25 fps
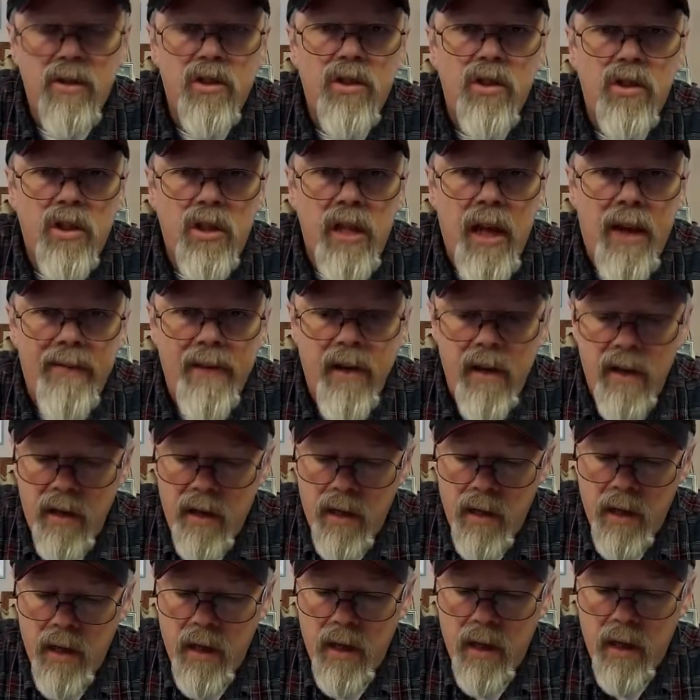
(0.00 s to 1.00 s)
7,
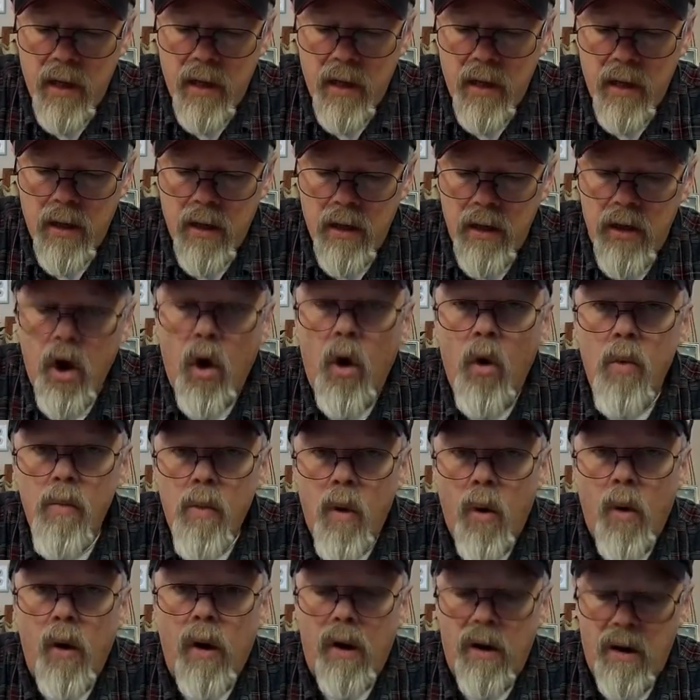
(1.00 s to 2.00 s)
no
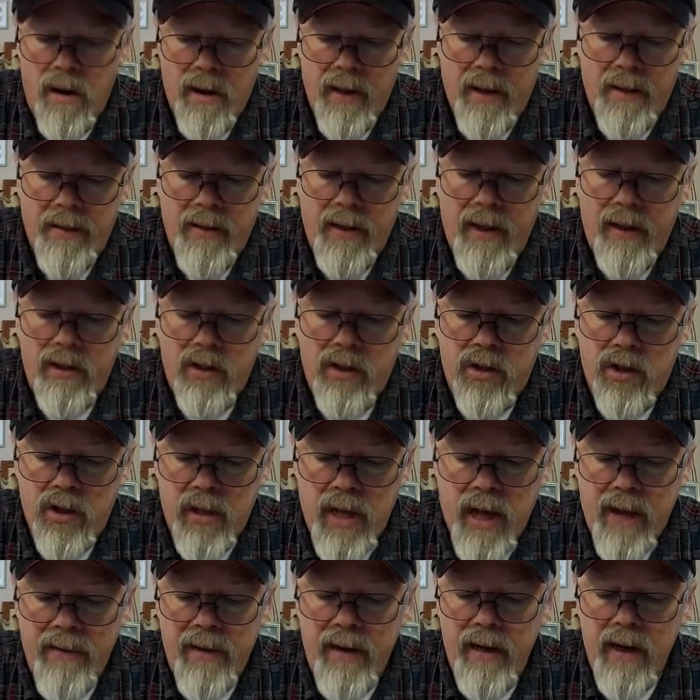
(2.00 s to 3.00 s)
more than
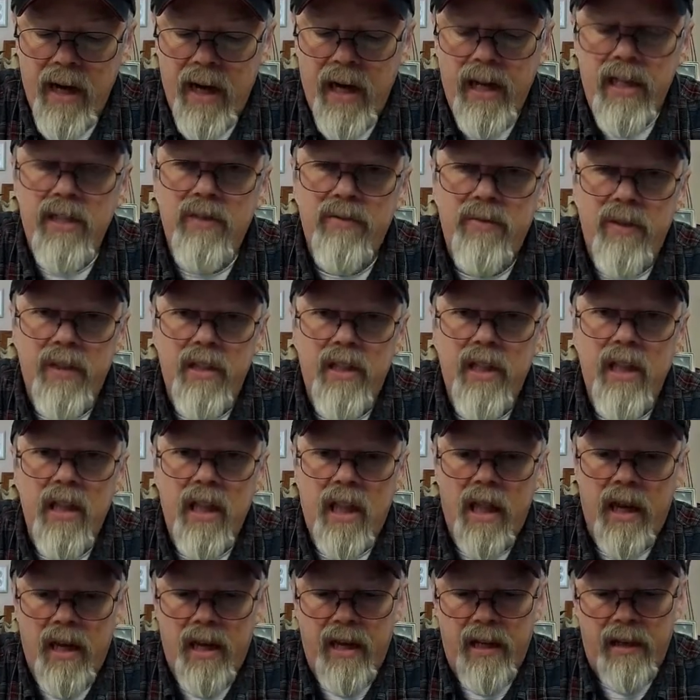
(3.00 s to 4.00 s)
7 ice fishing
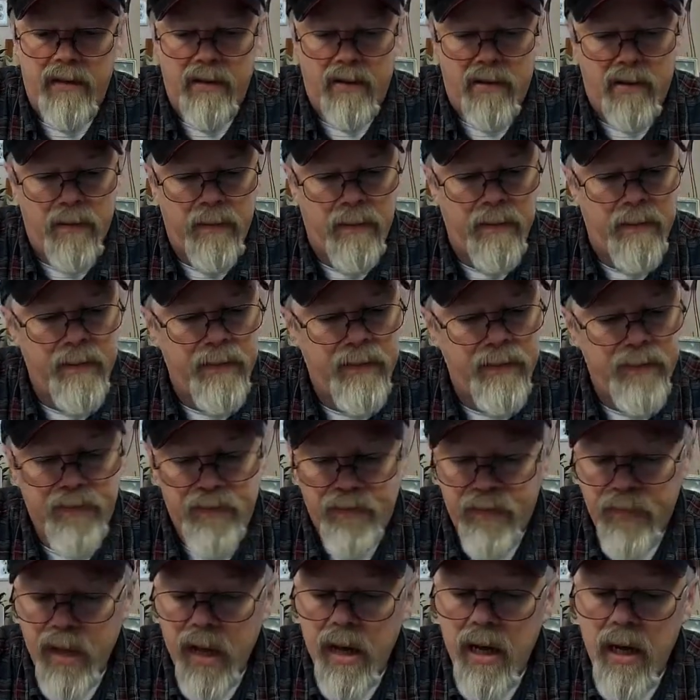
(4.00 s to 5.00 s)
lines.
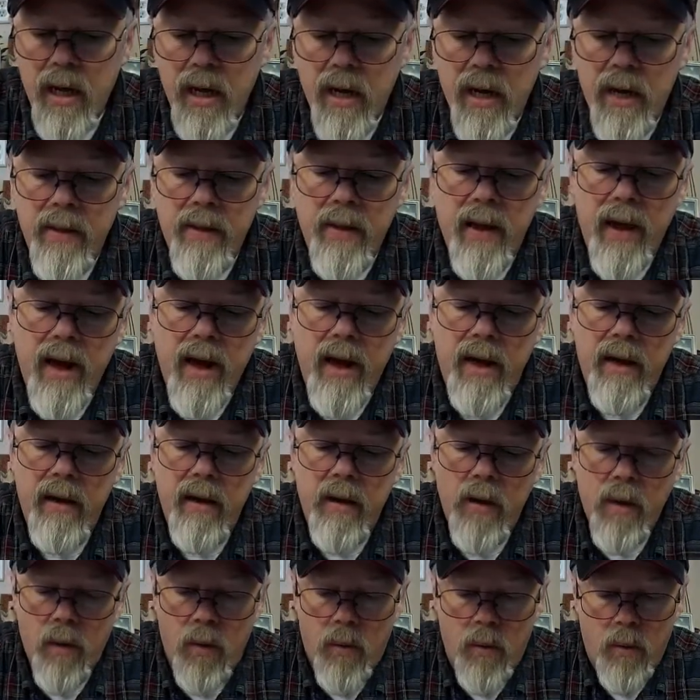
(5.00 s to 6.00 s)
Then,
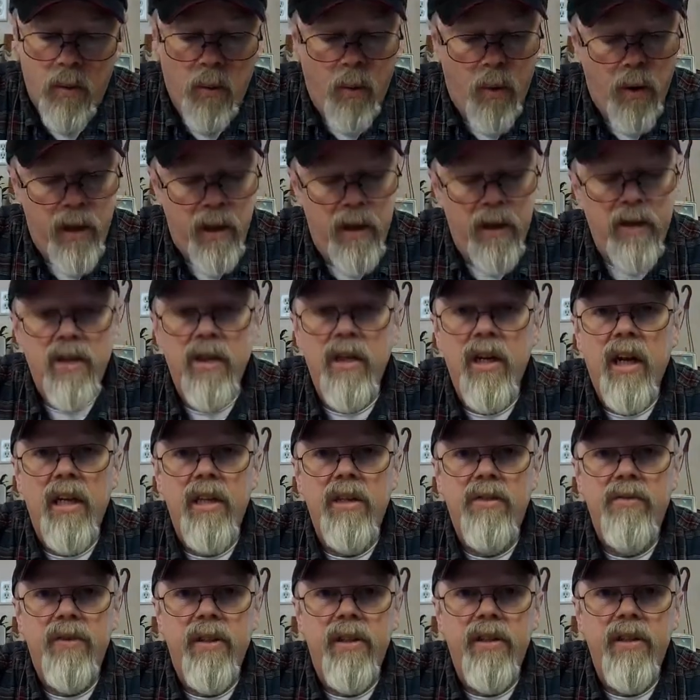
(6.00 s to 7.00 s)
what is an ice
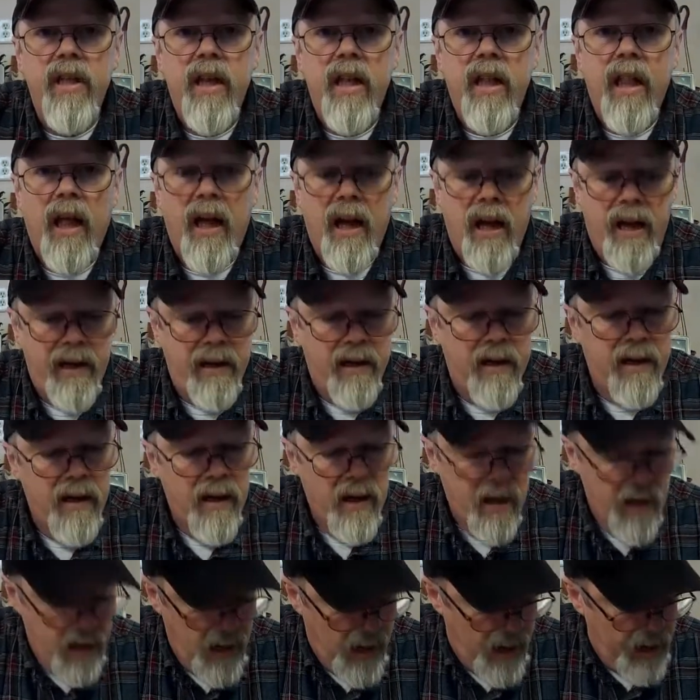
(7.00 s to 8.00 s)
fishing line?
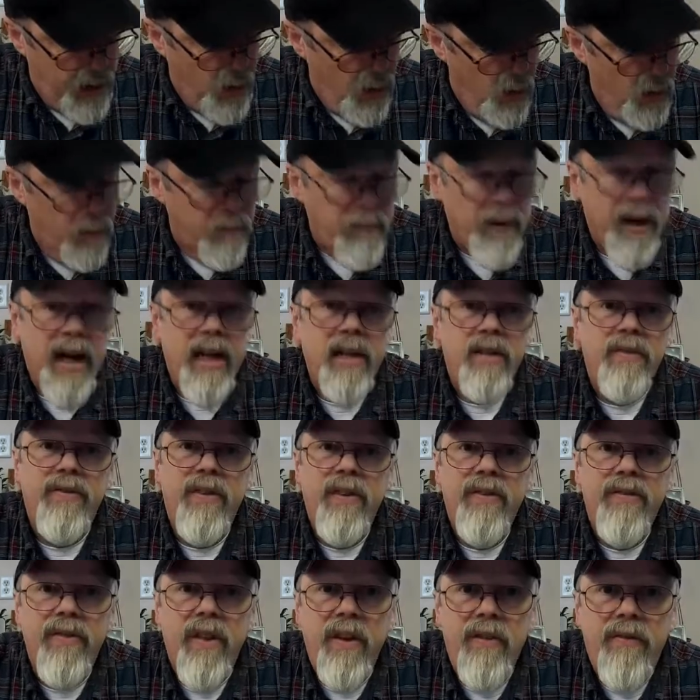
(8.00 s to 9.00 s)
I go to page
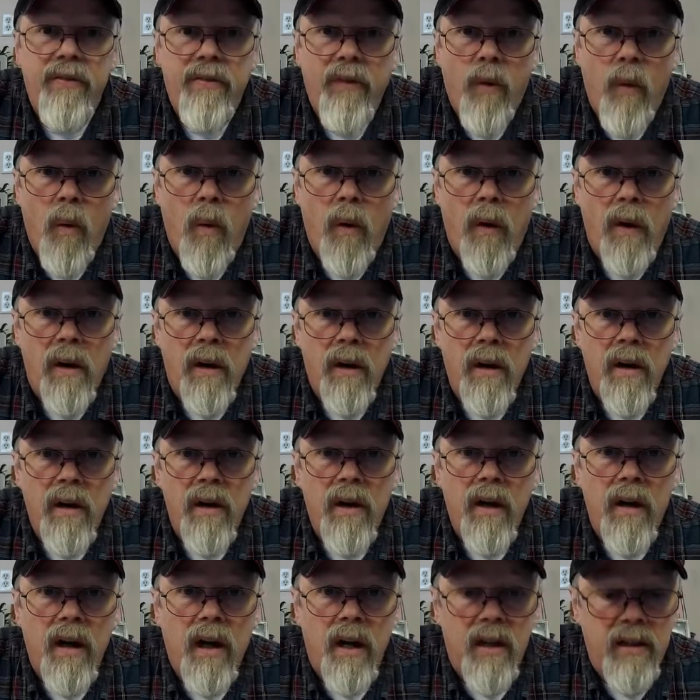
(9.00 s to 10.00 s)
54
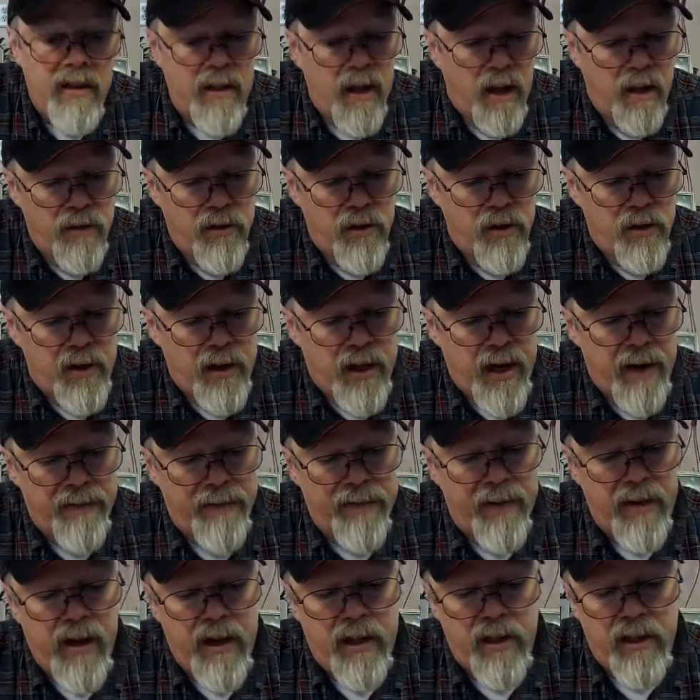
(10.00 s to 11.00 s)
under
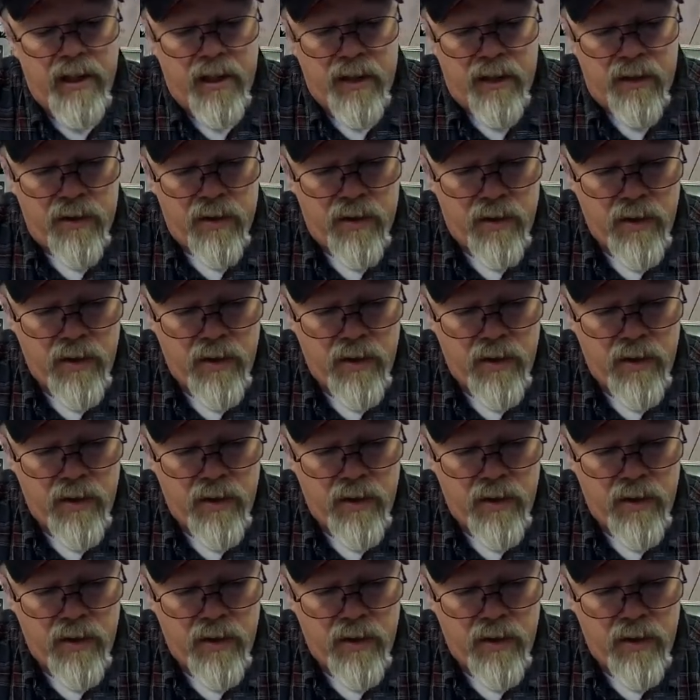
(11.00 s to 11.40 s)
definitions.